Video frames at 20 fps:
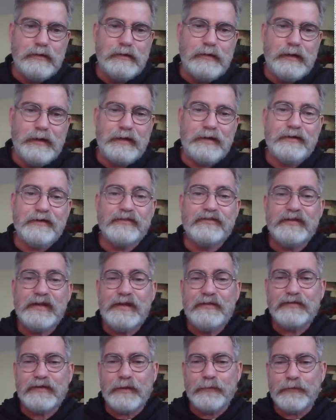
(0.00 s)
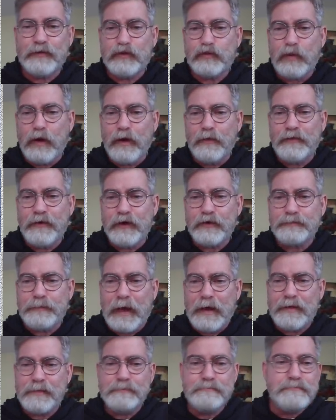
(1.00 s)
And he deceives them to dwell on the earth
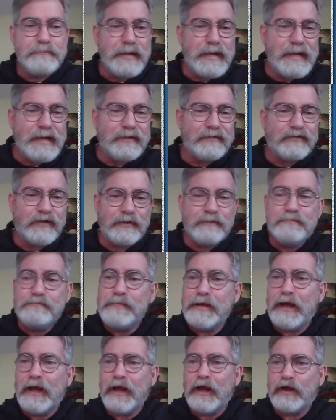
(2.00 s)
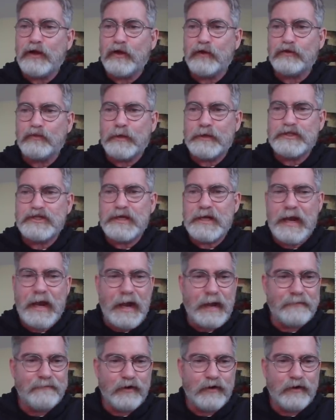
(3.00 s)
by the means of the miracles which he had.